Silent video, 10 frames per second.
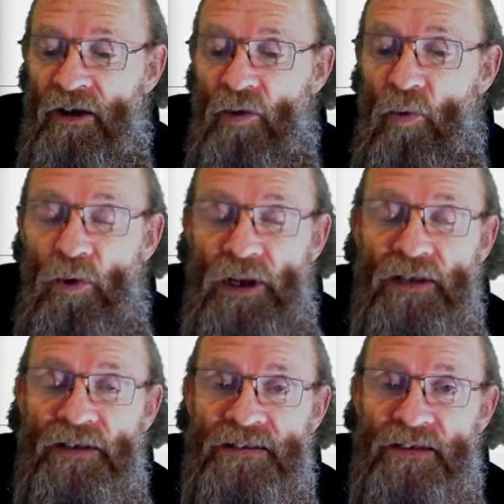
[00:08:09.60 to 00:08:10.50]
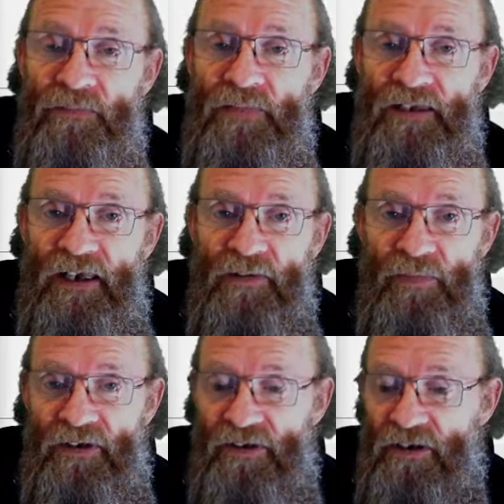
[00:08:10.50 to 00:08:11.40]
when something
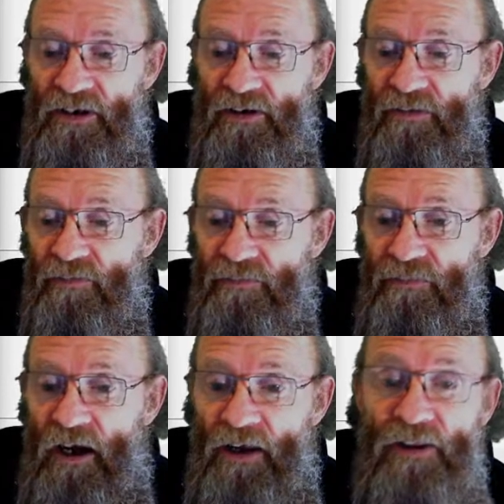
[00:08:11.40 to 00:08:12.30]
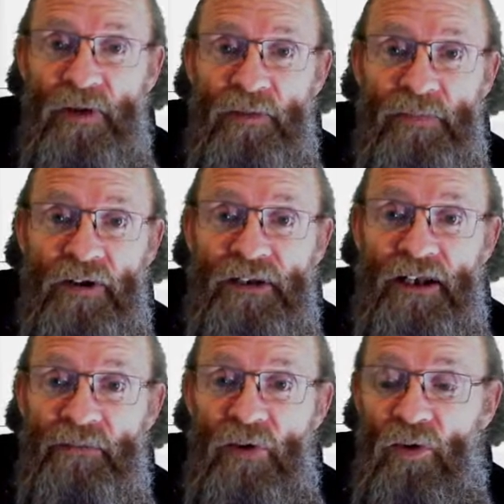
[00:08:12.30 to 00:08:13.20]
happens in either my
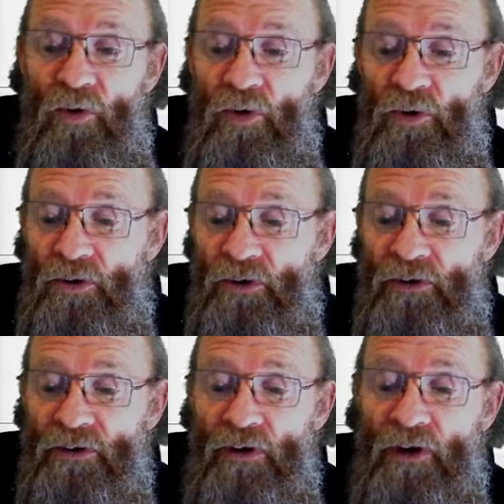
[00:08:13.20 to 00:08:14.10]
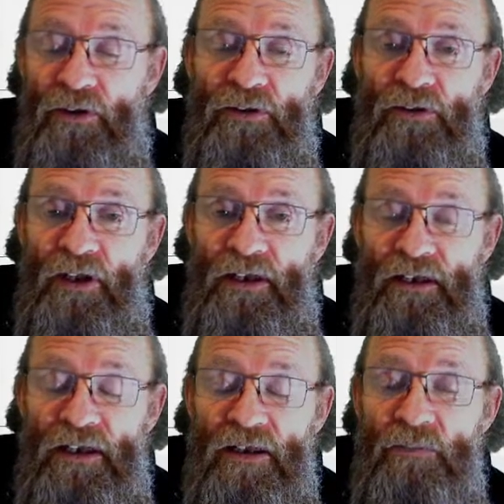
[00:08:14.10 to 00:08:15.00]
program or on
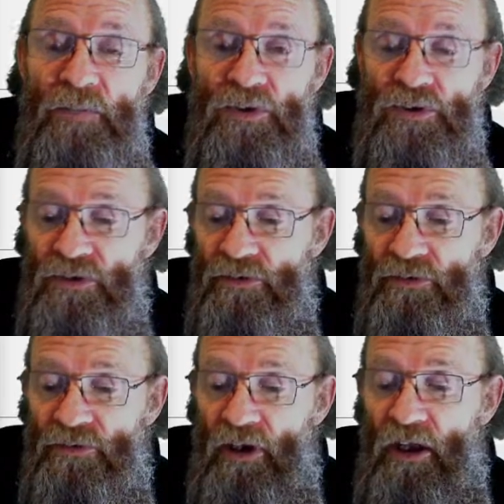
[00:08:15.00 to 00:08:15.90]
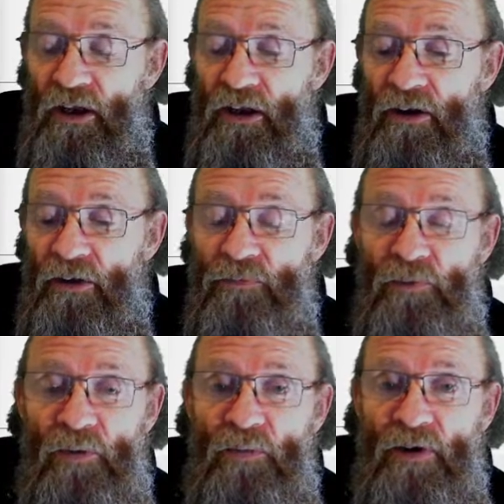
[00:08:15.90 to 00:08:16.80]
an input
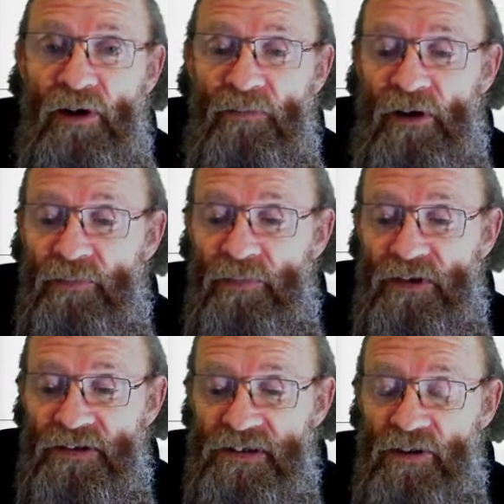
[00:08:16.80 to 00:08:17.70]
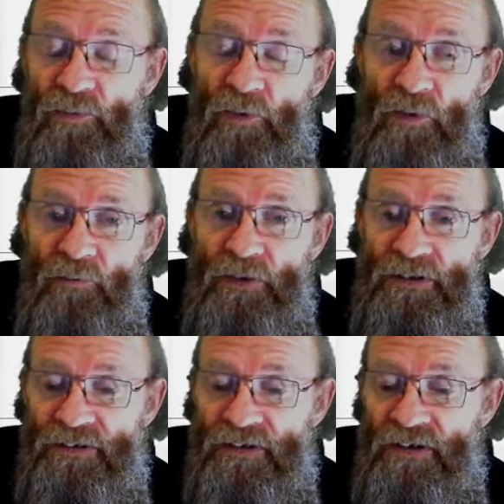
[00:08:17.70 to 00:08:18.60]
from my PLC or from the
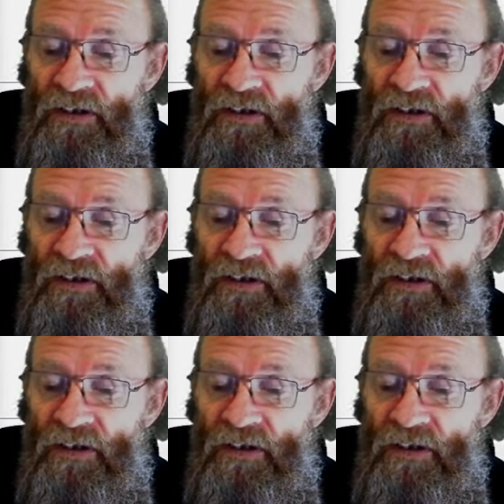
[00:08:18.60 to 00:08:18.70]
field.